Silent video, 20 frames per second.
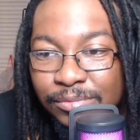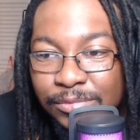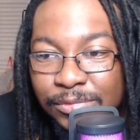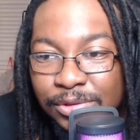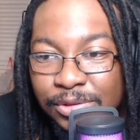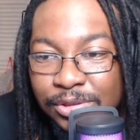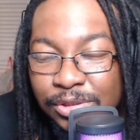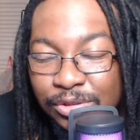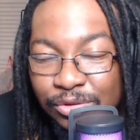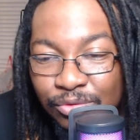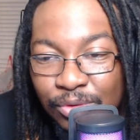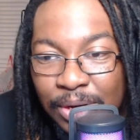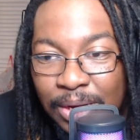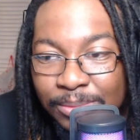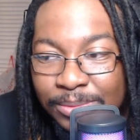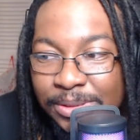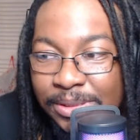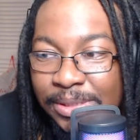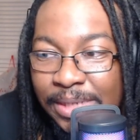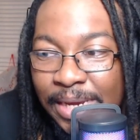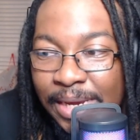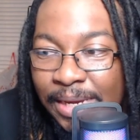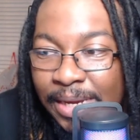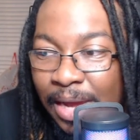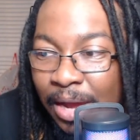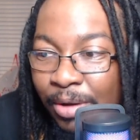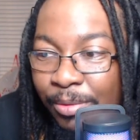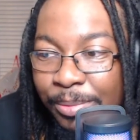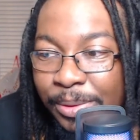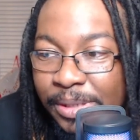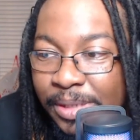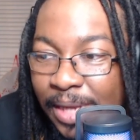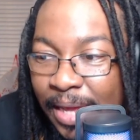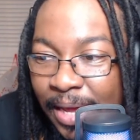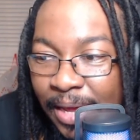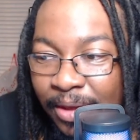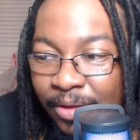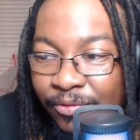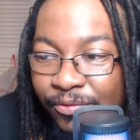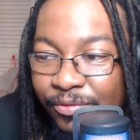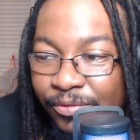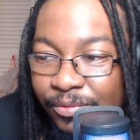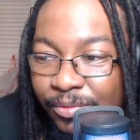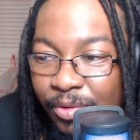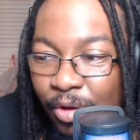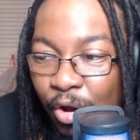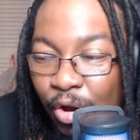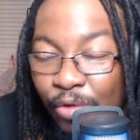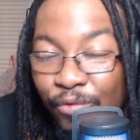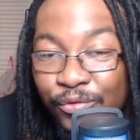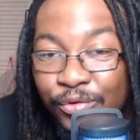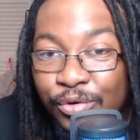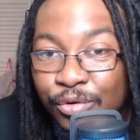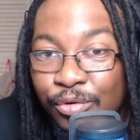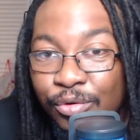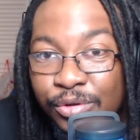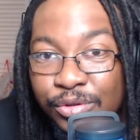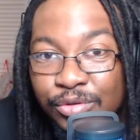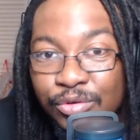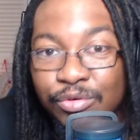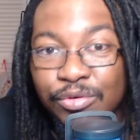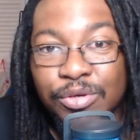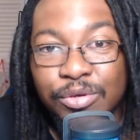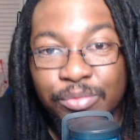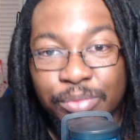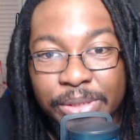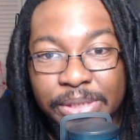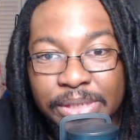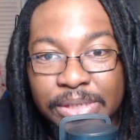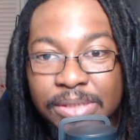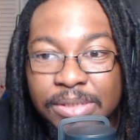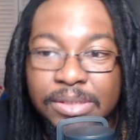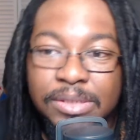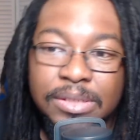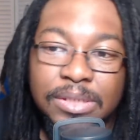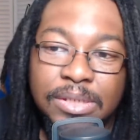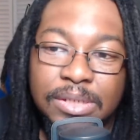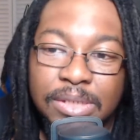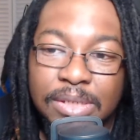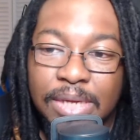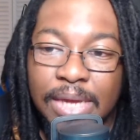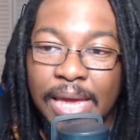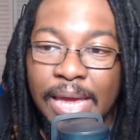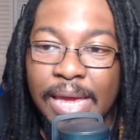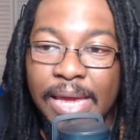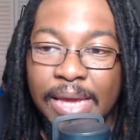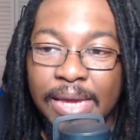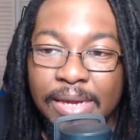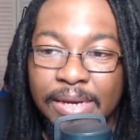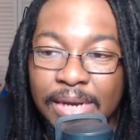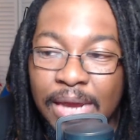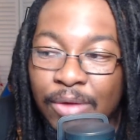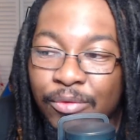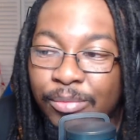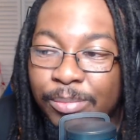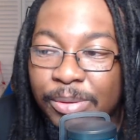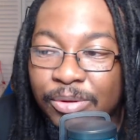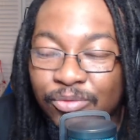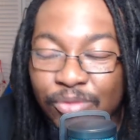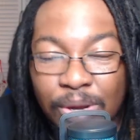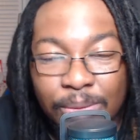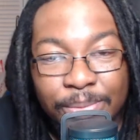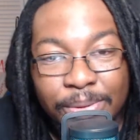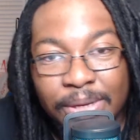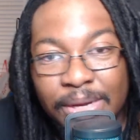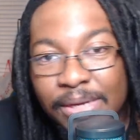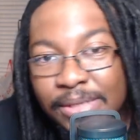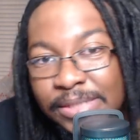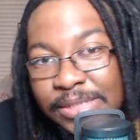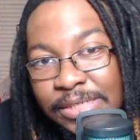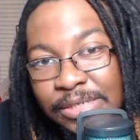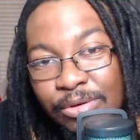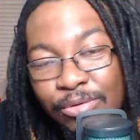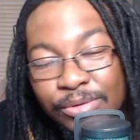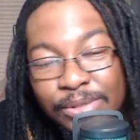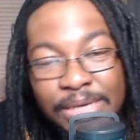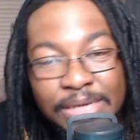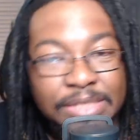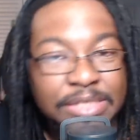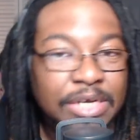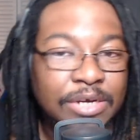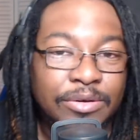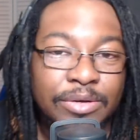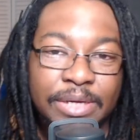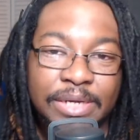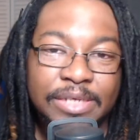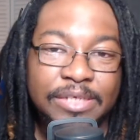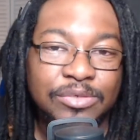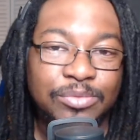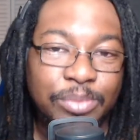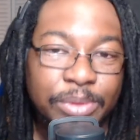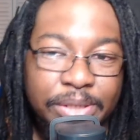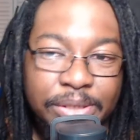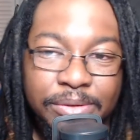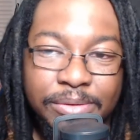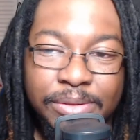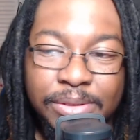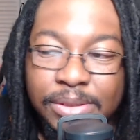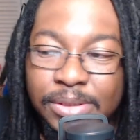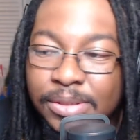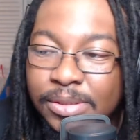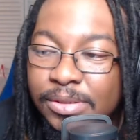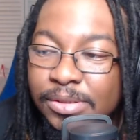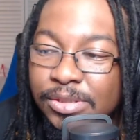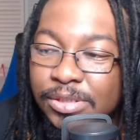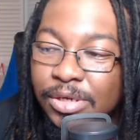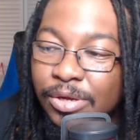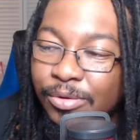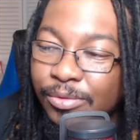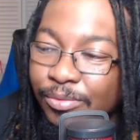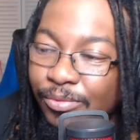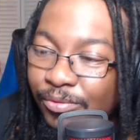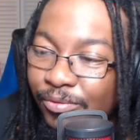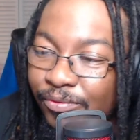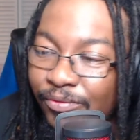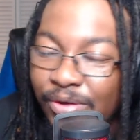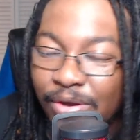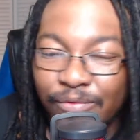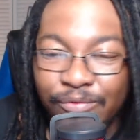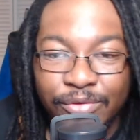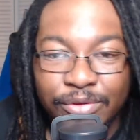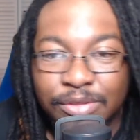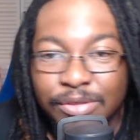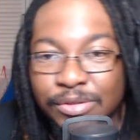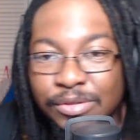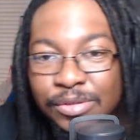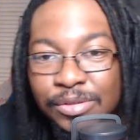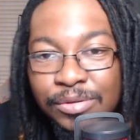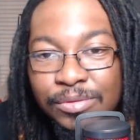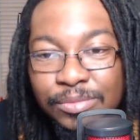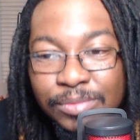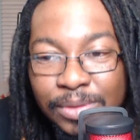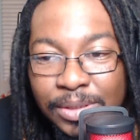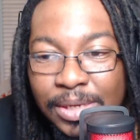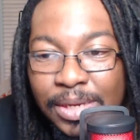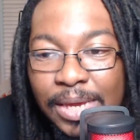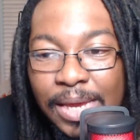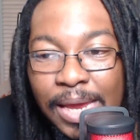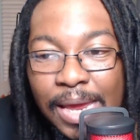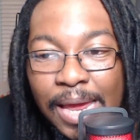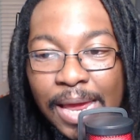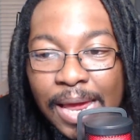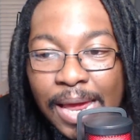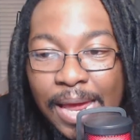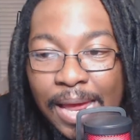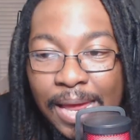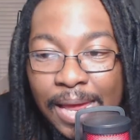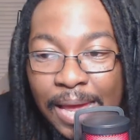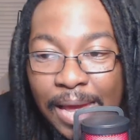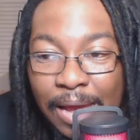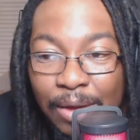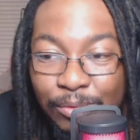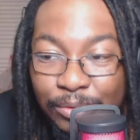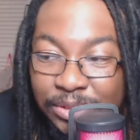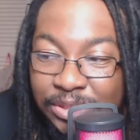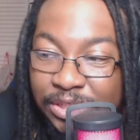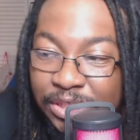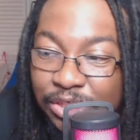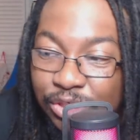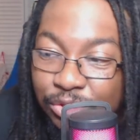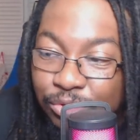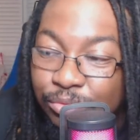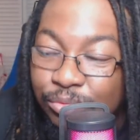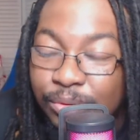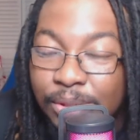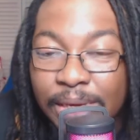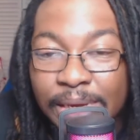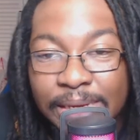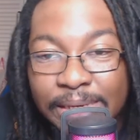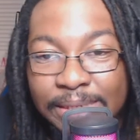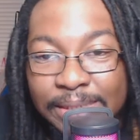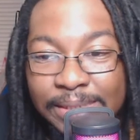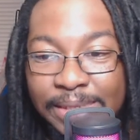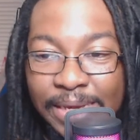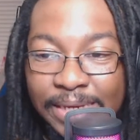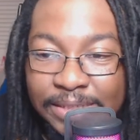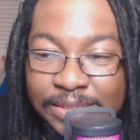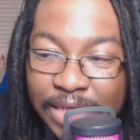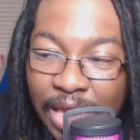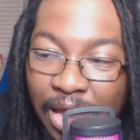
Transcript: subscribe to that. I'll be live off and on during the week, and I will be dropping content on that channel as well. So without further ado, I will see you in the next